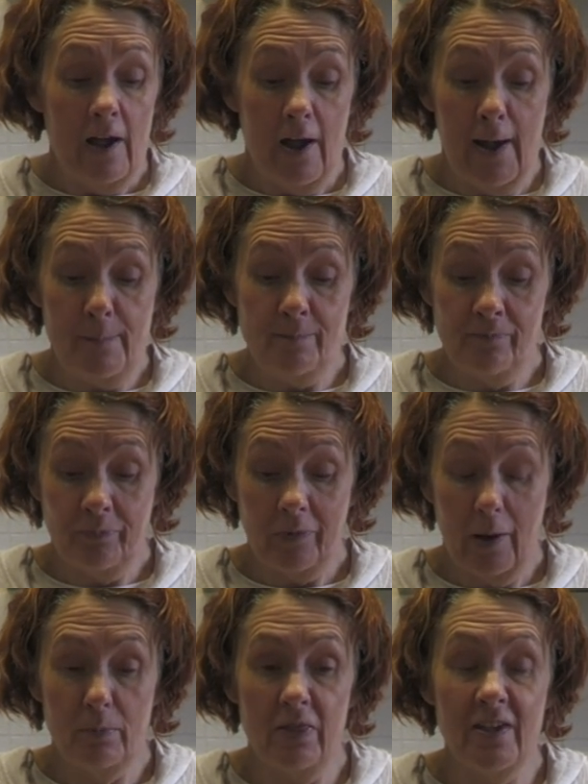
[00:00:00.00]

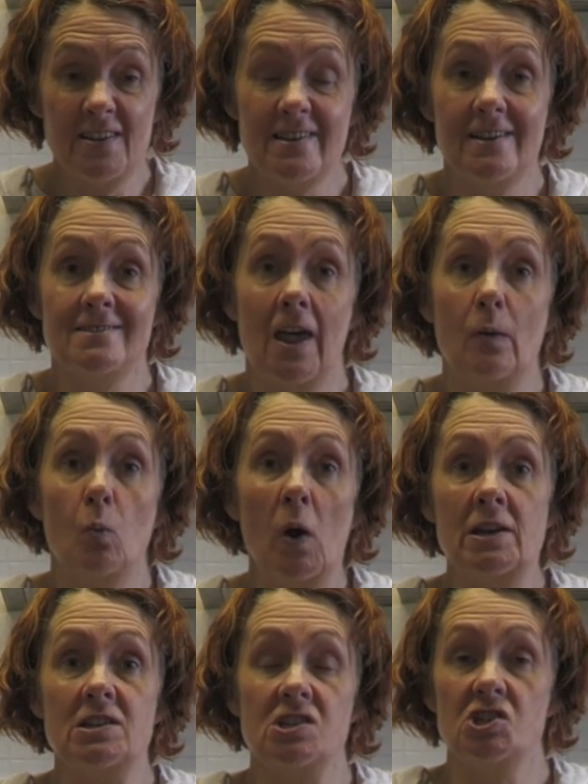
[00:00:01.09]
But this is a
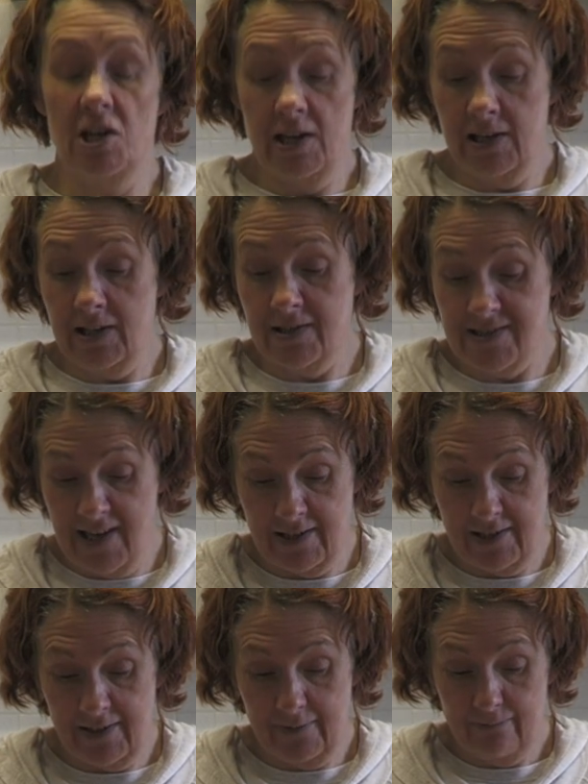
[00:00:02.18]
white chicken
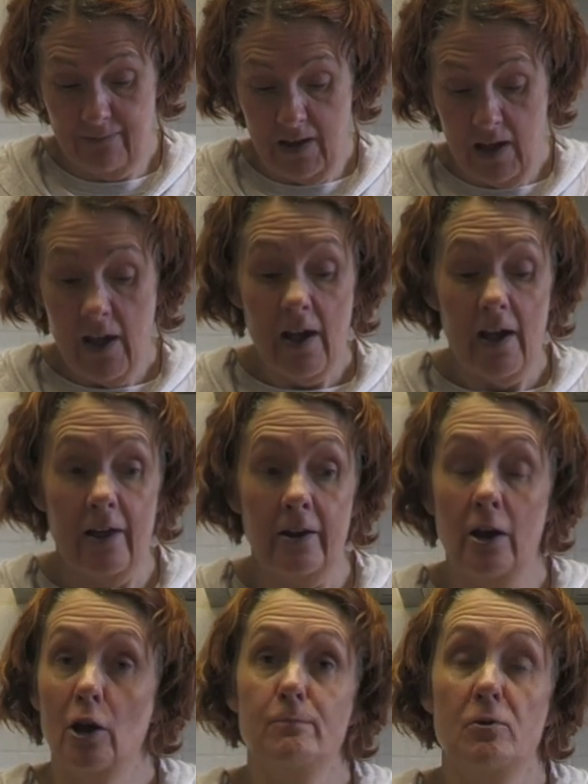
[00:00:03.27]
lasagna, and I
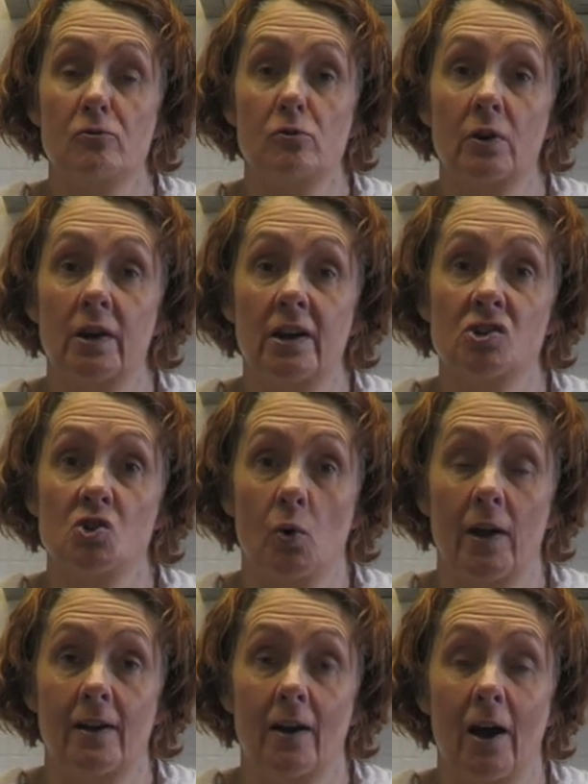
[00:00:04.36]
hope you're all going to enjoy
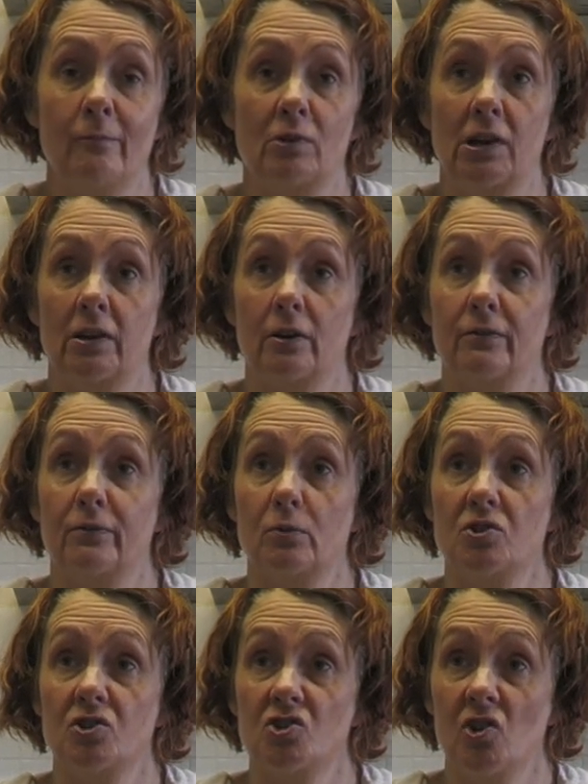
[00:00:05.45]
it. I'm really looking forward
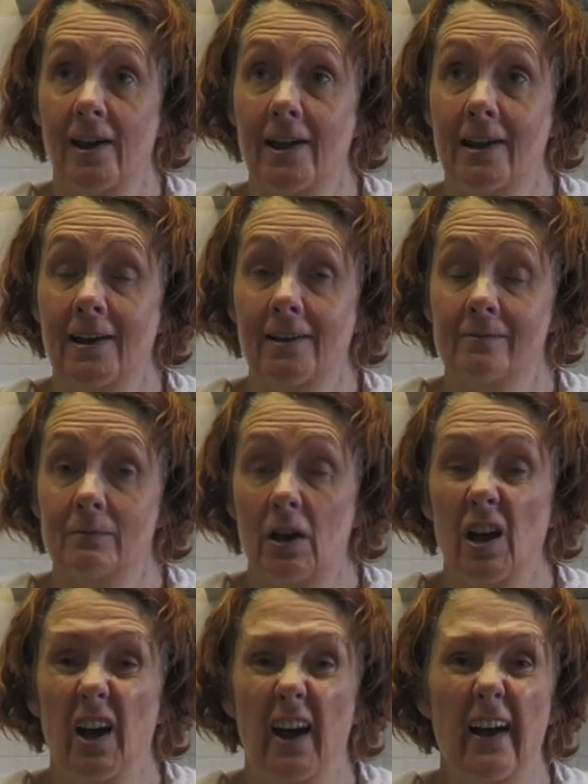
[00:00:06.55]
to trying it.
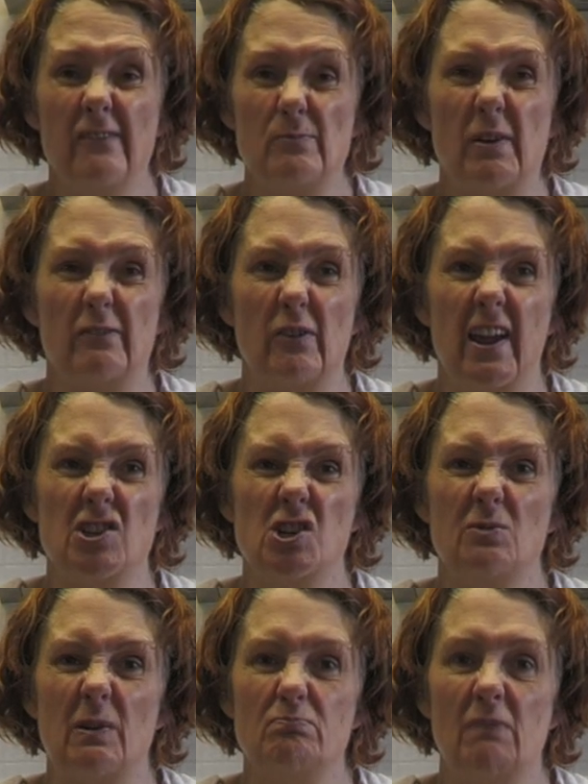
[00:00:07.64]
I have a bit of an
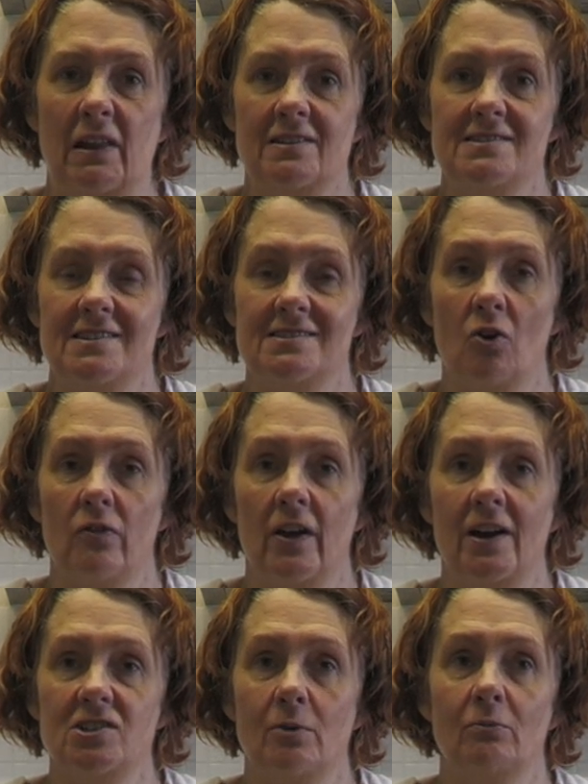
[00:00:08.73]
issue with mince. It's not that
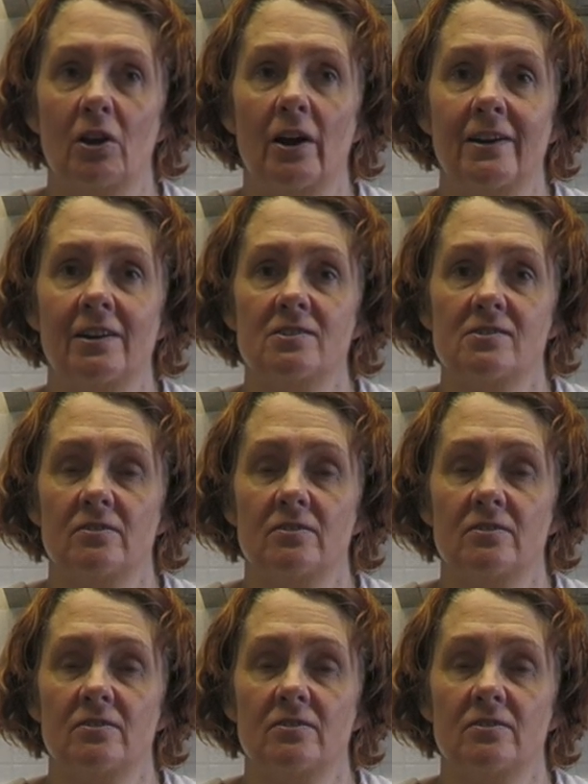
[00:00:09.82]
I don't like